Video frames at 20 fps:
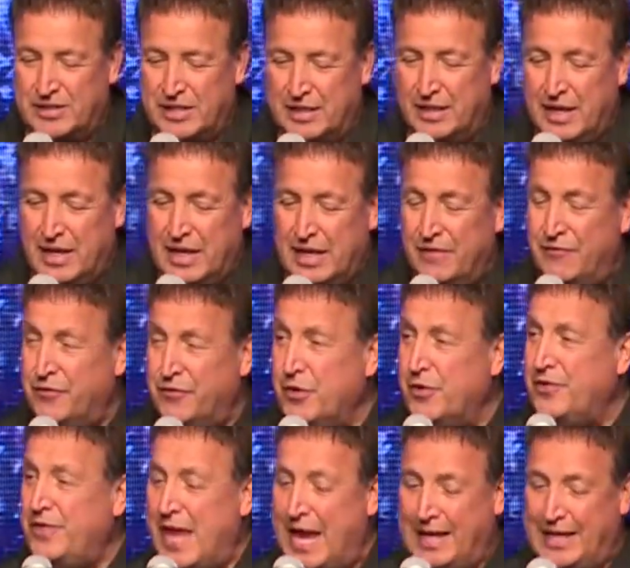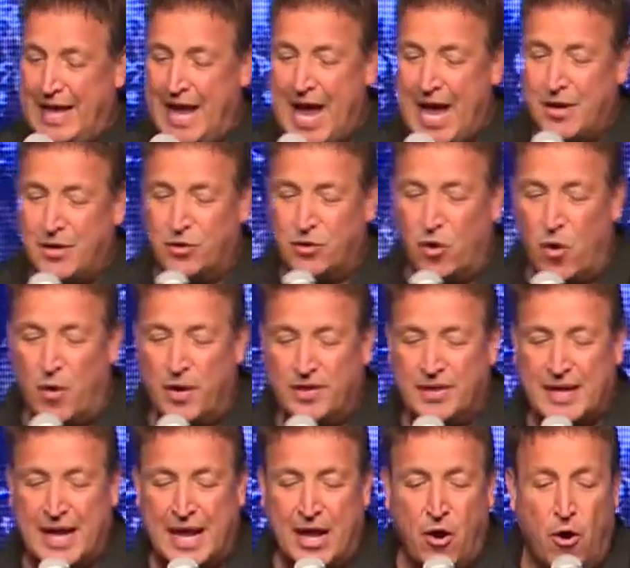And, and if you're in that category,
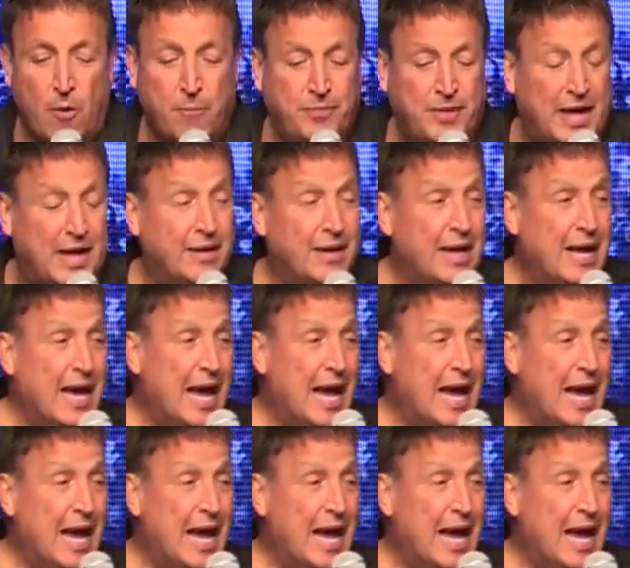then I hope that